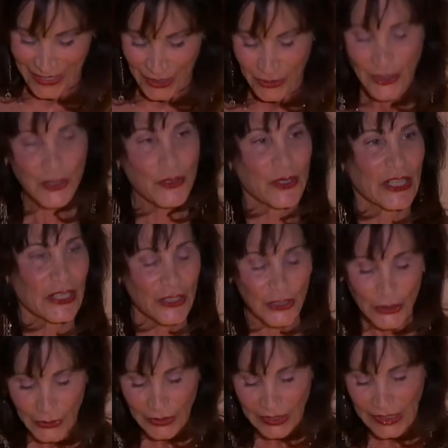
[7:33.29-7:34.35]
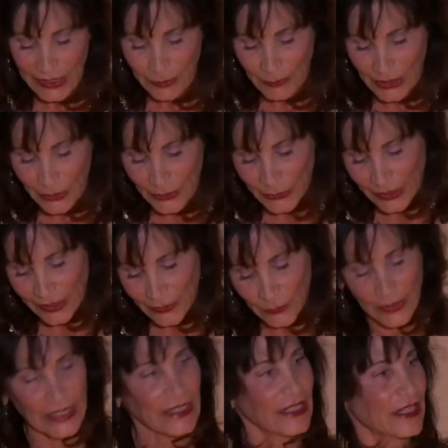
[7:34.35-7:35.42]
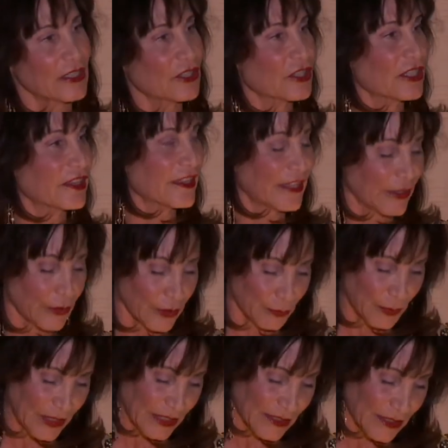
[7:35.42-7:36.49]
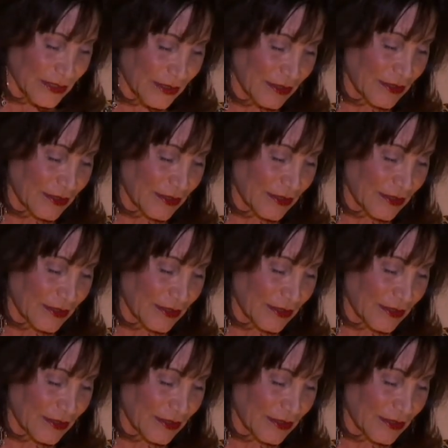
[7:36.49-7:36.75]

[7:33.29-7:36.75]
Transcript: The traditional chemo and radiation therapies